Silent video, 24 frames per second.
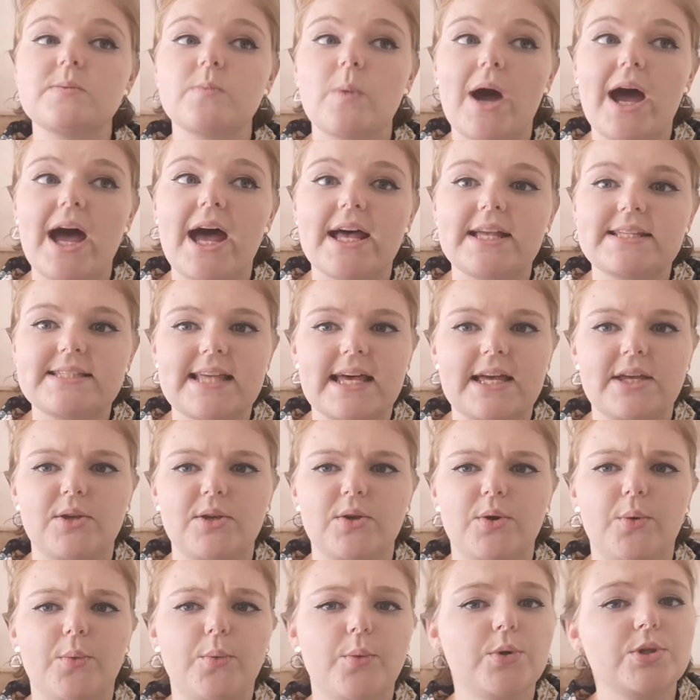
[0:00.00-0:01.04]
where, say,
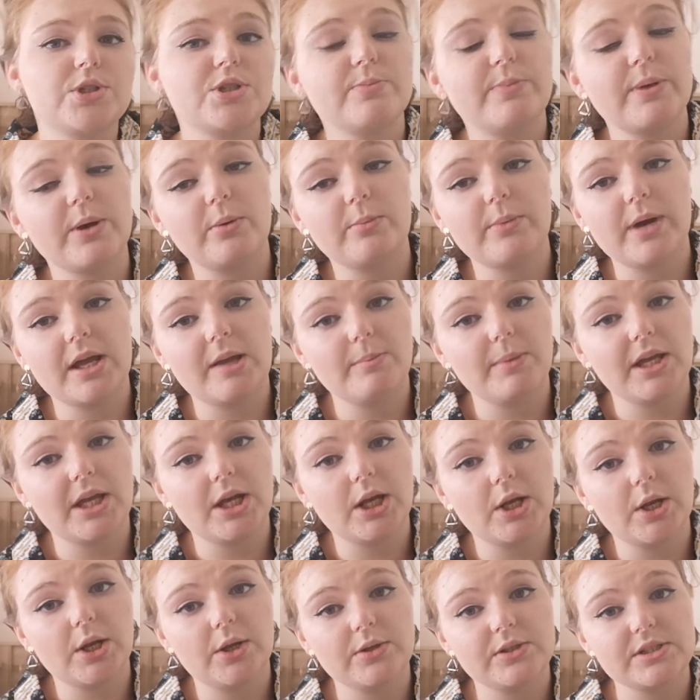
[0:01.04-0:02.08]
your water bill may be
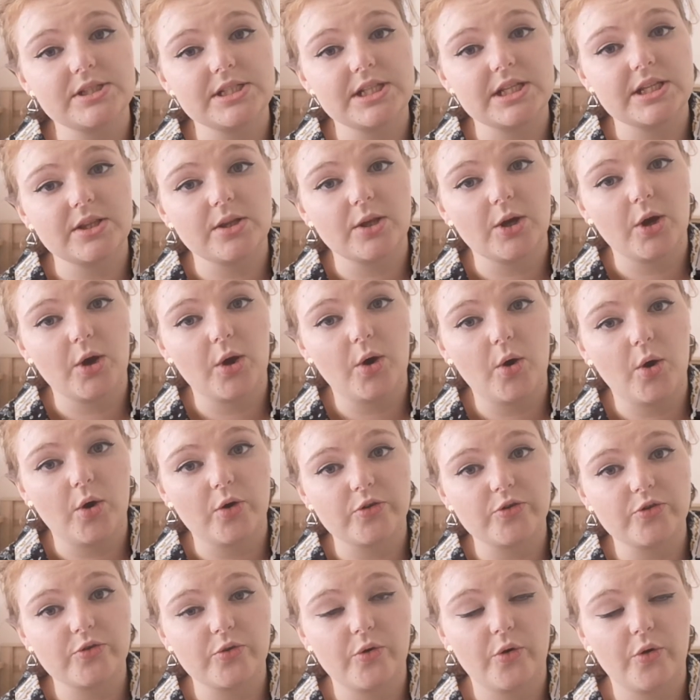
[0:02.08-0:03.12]
included in the
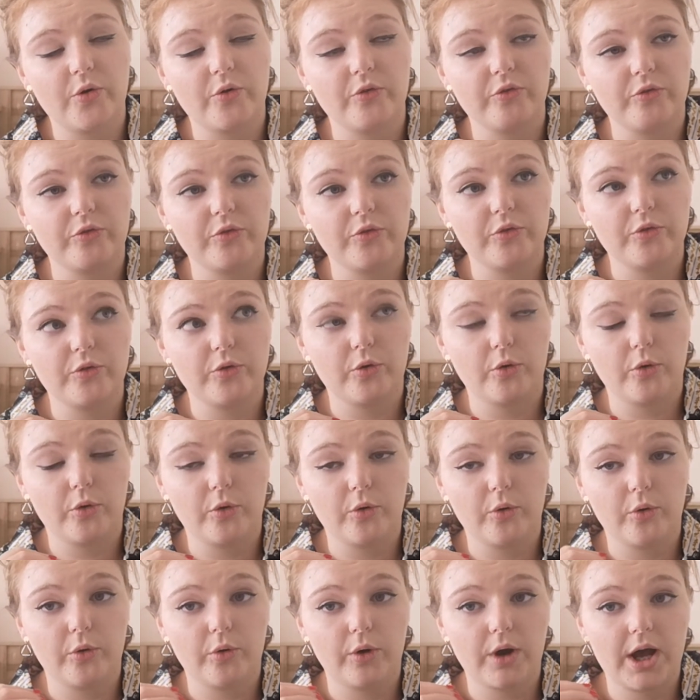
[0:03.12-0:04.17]
cost of
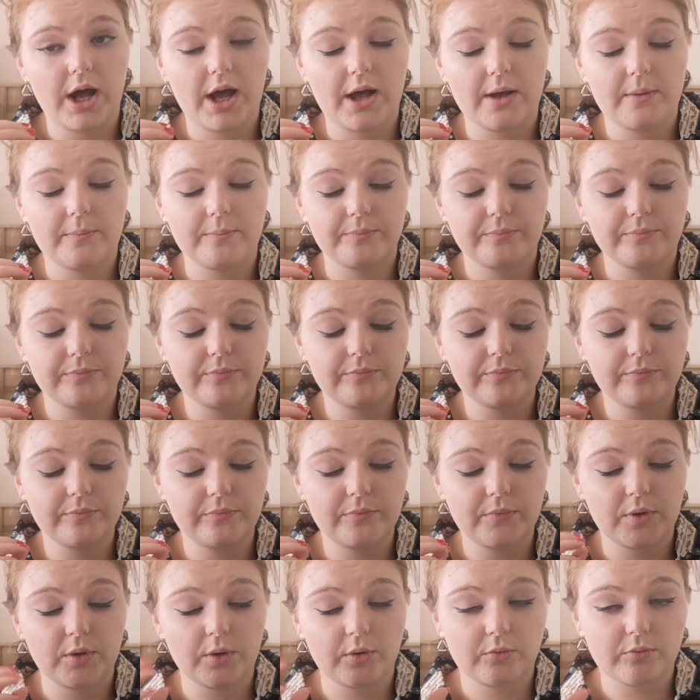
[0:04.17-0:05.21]
your
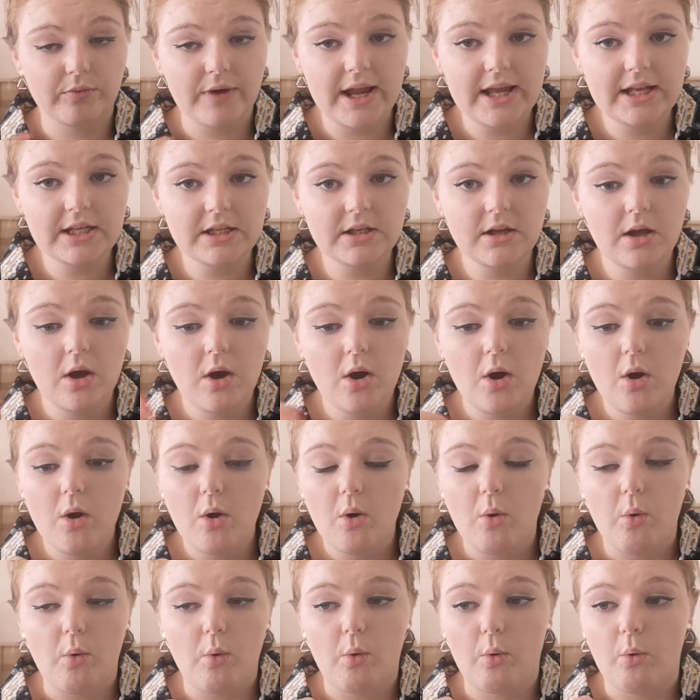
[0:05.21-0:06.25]
rent,
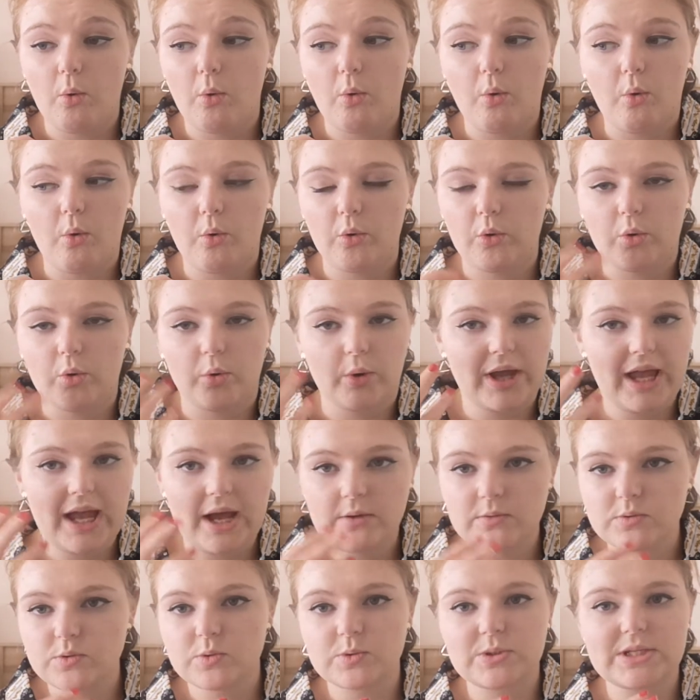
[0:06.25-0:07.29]
or your
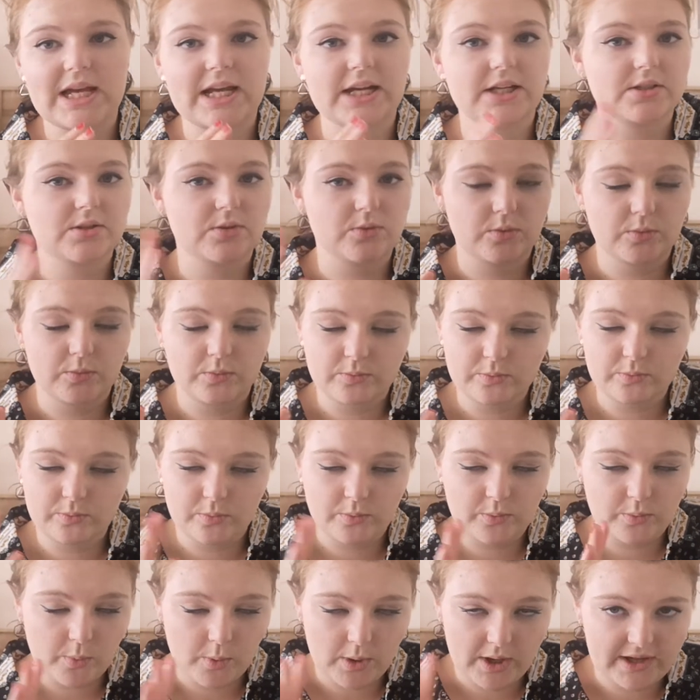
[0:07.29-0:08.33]
council tax, or
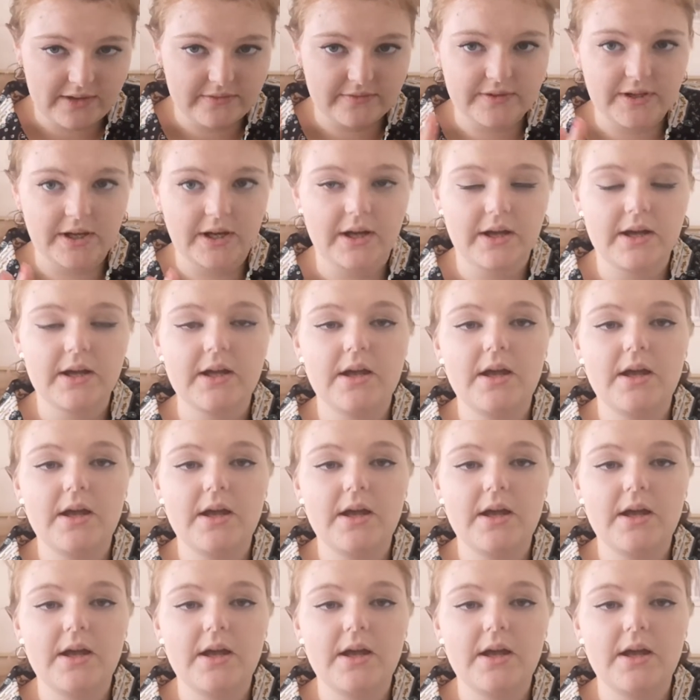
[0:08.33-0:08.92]
whatever.